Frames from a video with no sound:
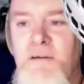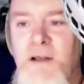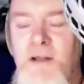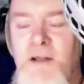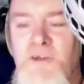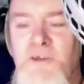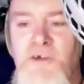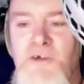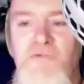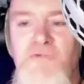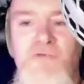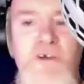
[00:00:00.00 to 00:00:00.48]
I'll
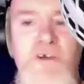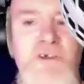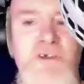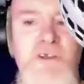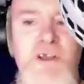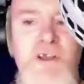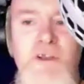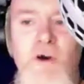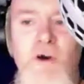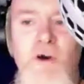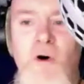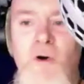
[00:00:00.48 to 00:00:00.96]
just risk
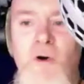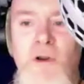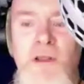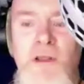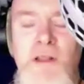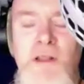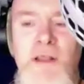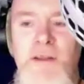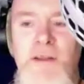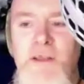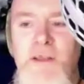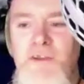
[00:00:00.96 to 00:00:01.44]
they don't,
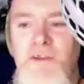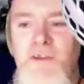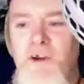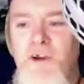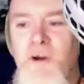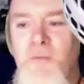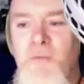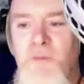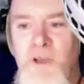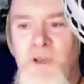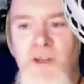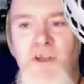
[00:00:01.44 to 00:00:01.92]
and then they turn
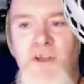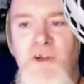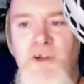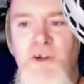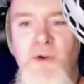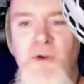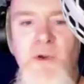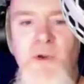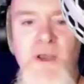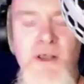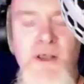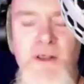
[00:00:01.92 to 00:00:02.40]
up and can you
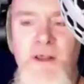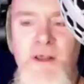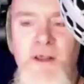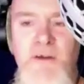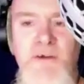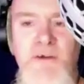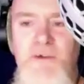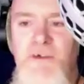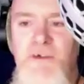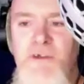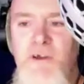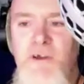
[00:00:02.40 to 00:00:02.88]
do it? And then
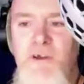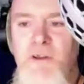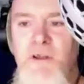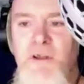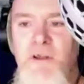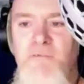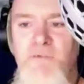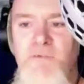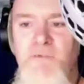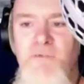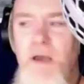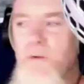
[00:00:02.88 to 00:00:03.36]
you're stuck there
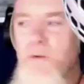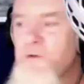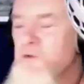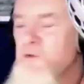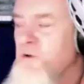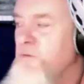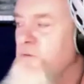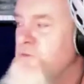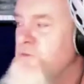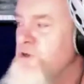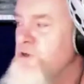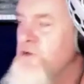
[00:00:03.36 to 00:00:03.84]
for hours
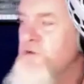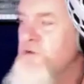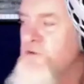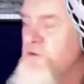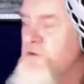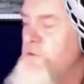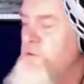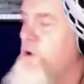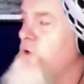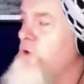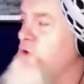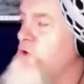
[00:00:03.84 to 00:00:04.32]
going,
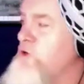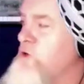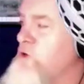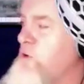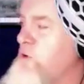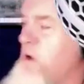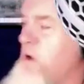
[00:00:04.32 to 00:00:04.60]
should we all just go